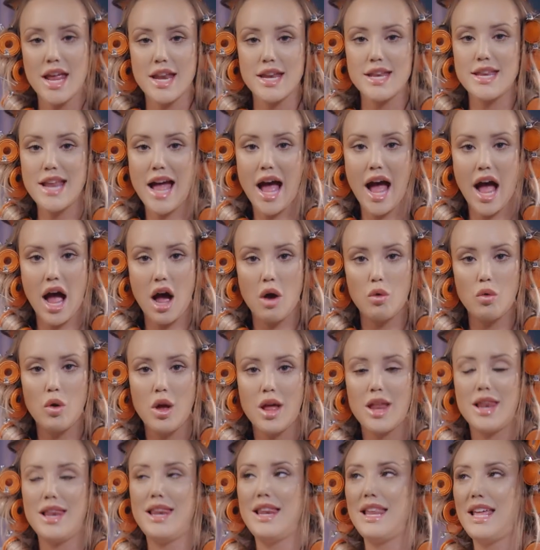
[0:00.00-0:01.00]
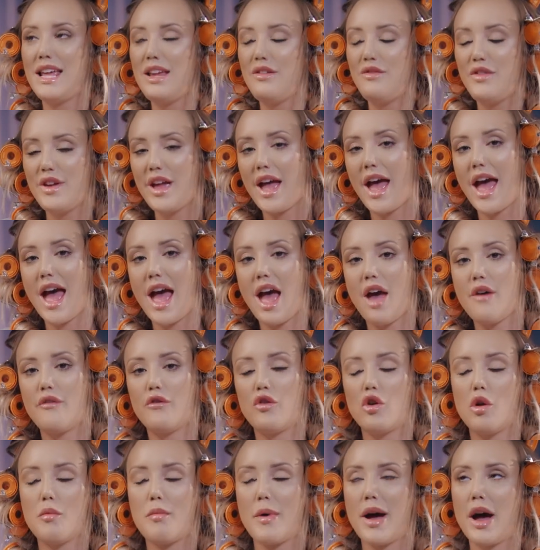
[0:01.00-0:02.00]
Now, leave your hair
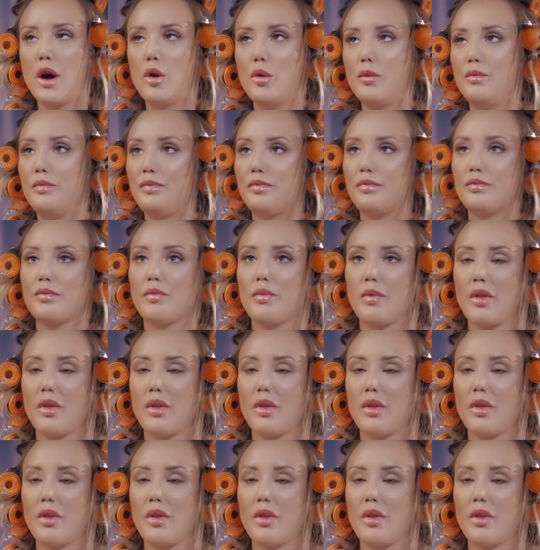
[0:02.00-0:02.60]
for about